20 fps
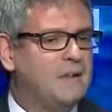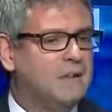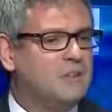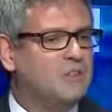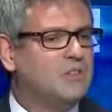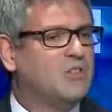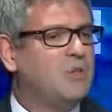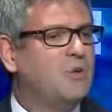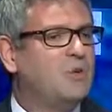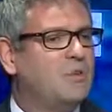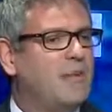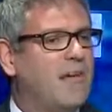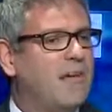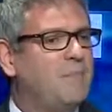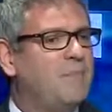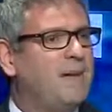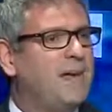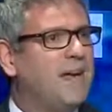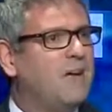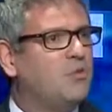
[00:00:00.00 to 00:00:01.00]
so they
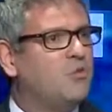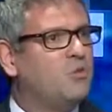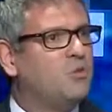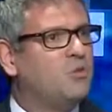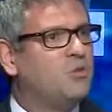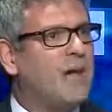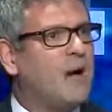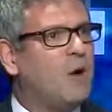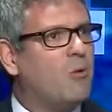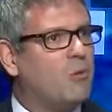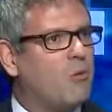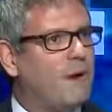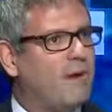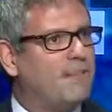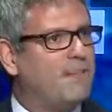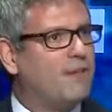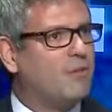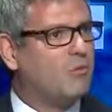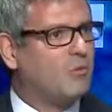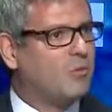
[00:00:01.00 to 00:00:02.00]
began to
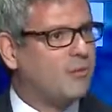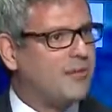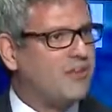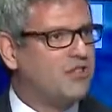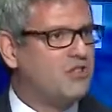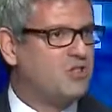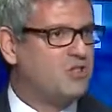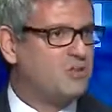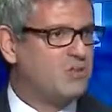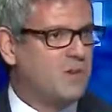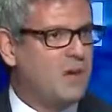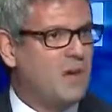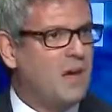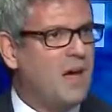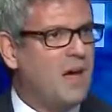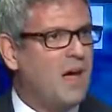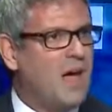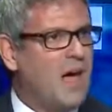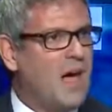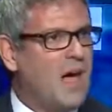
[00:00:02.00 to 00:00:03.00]
downgrade the relations
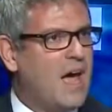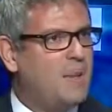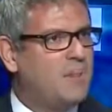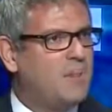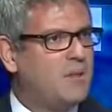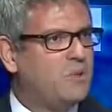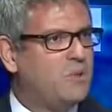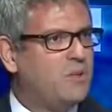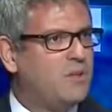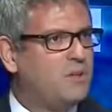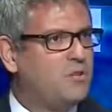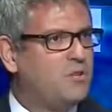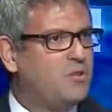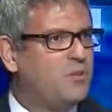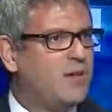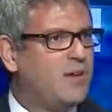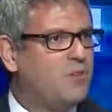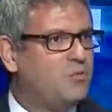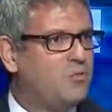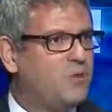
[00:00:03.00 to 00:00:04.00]
between the two
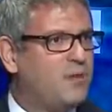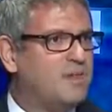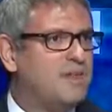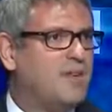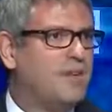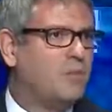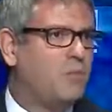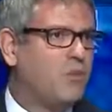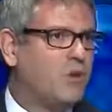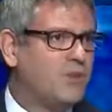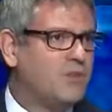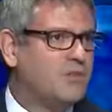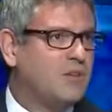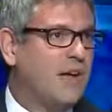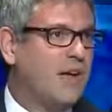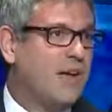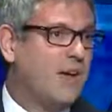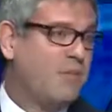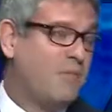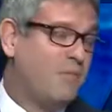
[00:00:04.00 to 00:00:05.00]
countries. And pers-
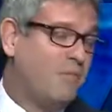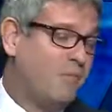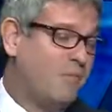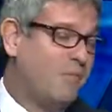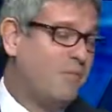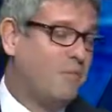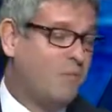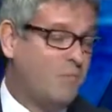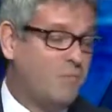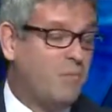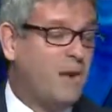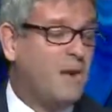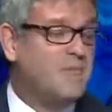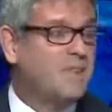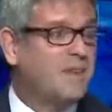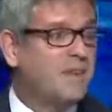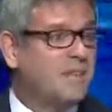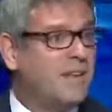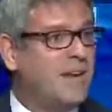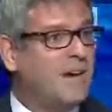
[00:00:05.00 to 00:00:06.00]

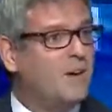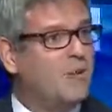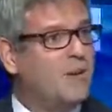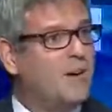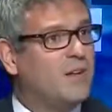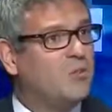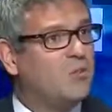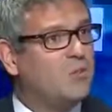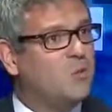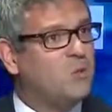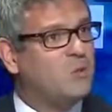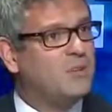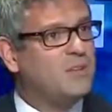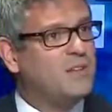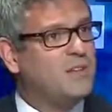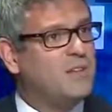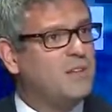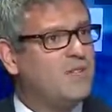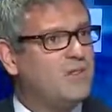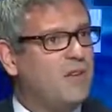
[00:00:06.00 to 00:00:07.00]
President Erdogan took
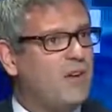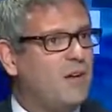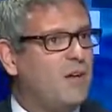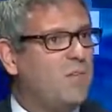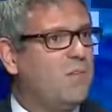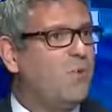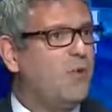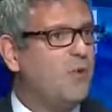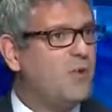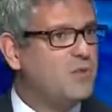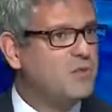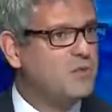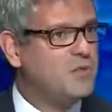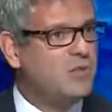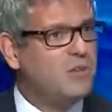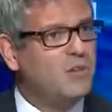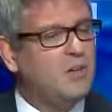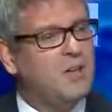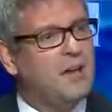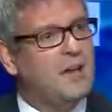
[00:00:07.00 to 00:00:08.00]
this very
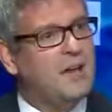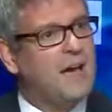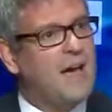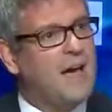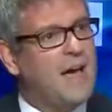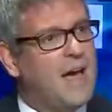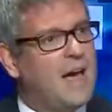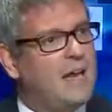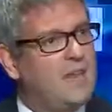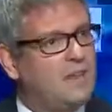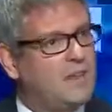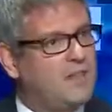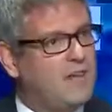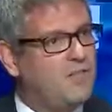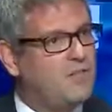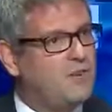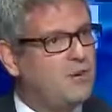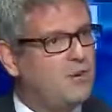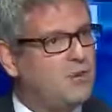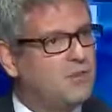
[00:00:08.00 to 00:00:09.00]
personal, and
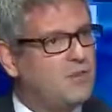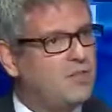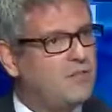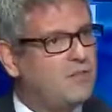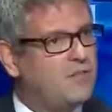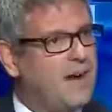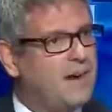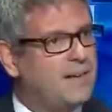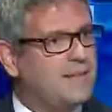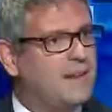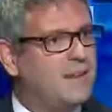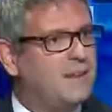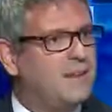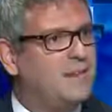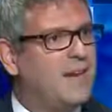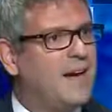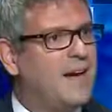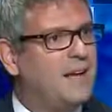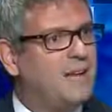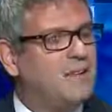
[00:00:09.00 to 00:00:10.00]
given also the fact that
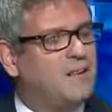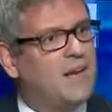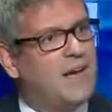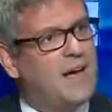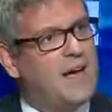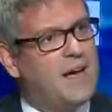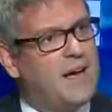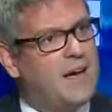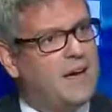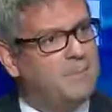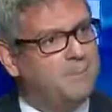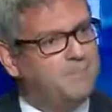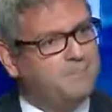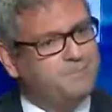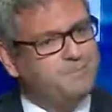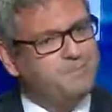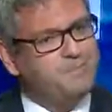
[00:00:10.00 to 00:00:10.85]
nine um,